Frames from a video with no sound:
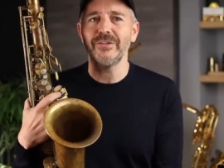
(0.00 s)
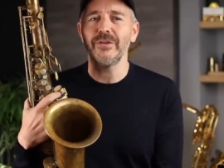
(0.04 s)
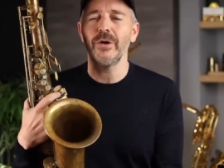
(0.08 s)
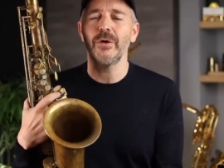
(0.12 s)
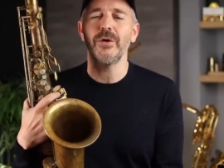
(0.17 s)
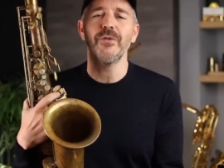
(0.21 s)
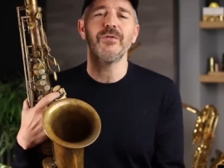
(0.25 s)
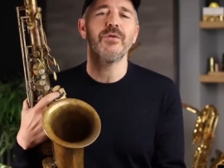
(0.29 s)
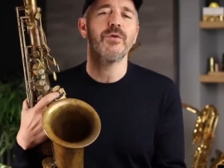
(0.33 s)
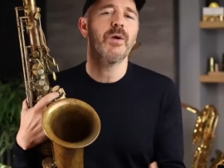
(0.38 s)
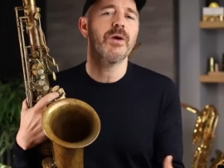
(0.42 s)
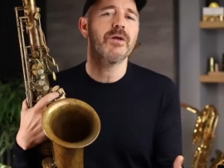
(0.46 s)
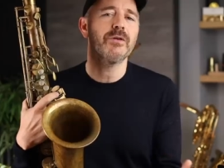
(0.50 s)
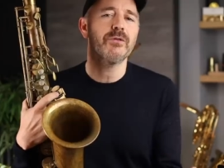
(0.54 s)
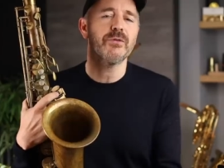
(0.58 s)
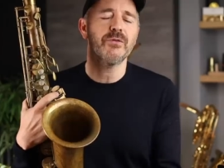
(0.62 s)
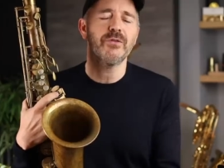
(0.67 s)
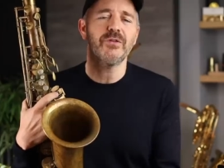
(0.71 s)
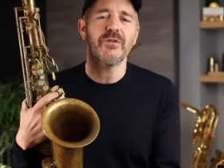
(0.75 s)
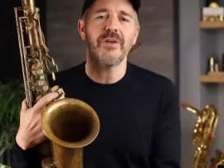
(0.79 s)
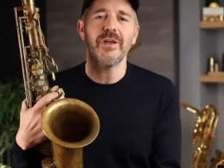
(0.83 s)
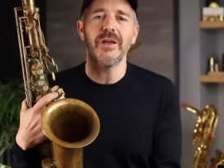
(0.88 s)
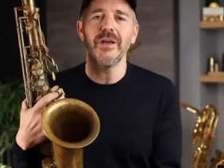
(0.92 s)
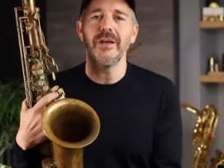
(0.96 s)
So if you're
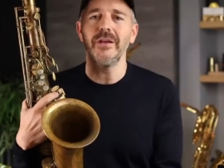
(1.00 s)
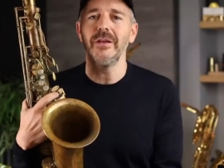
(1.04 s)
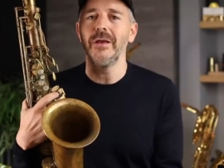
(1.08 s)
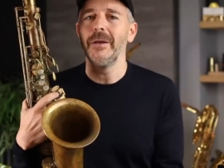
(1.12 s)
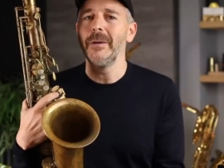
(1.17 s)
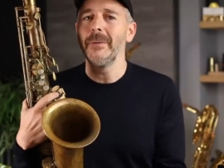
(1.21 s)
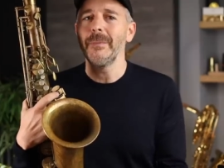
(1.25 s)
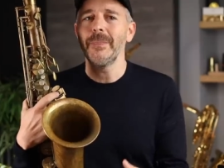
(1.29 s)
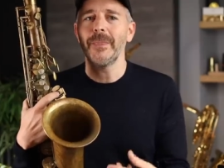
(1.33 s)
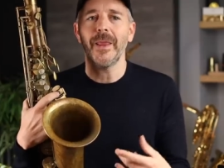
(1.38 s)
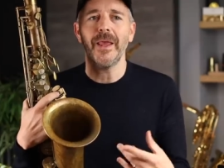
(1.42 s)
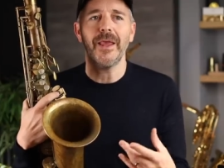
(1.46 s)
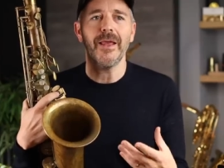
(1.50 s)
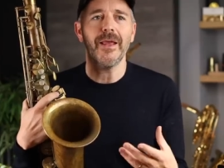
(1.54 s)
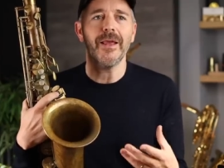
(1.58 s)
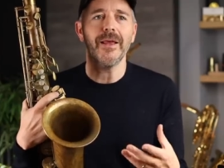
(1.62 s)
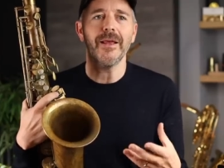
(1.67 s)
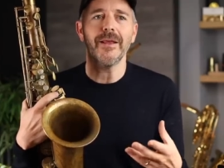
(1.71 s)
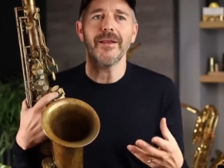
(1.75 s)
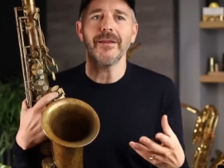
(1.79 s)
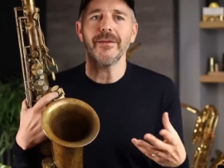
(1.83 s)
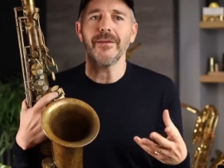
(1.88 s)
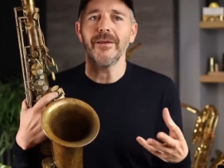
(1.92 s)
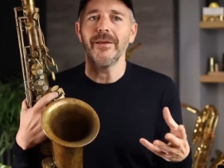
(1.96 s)
interested
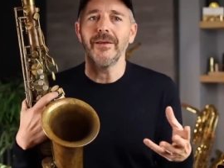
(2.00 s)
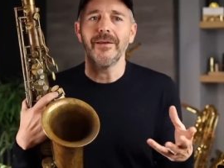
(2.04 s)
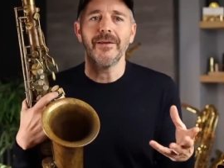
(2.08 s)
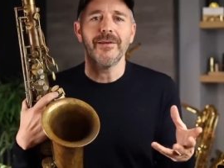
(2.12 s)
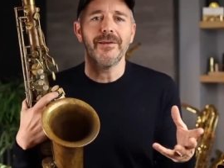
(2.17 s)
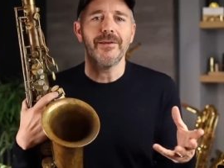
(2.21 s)
in,